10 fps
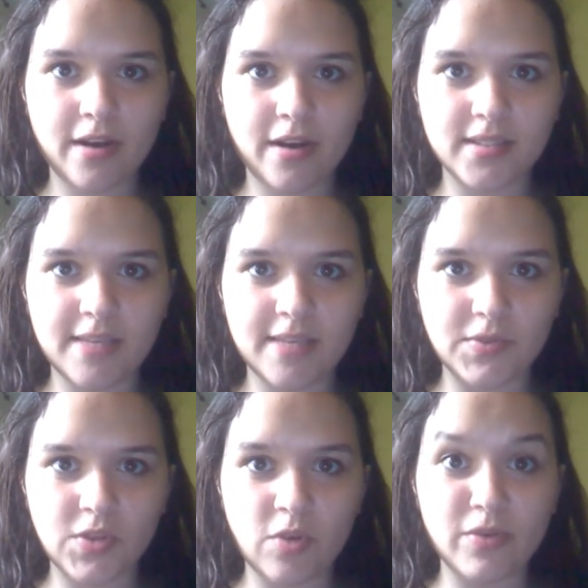seem
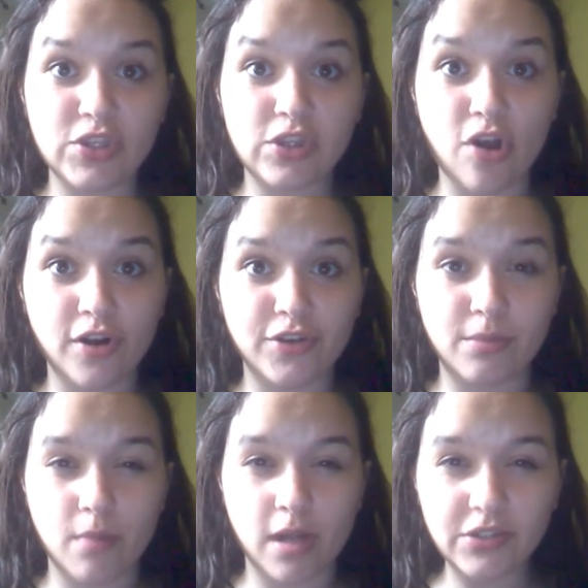so much large
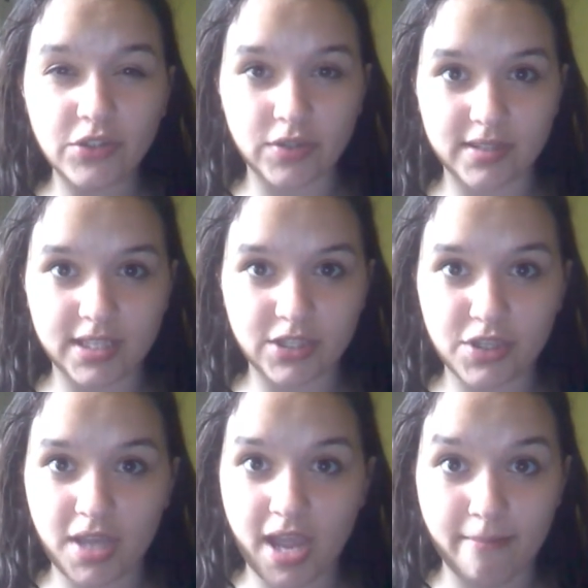and monstrous than
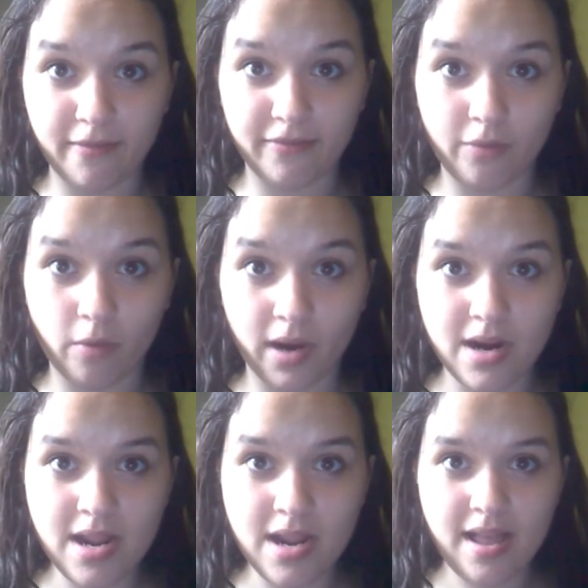she had
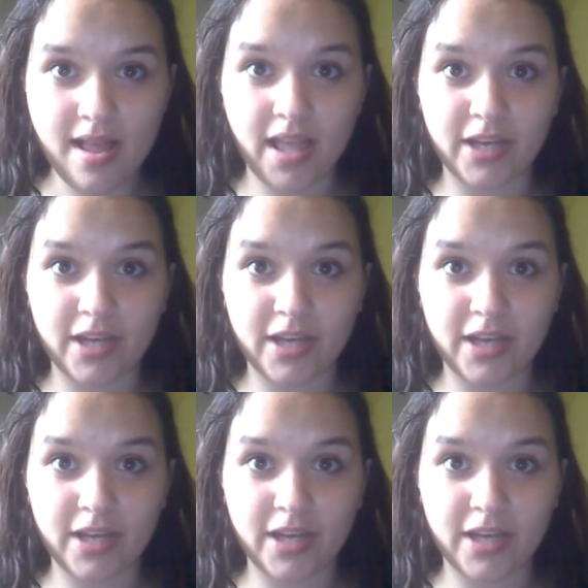before, and a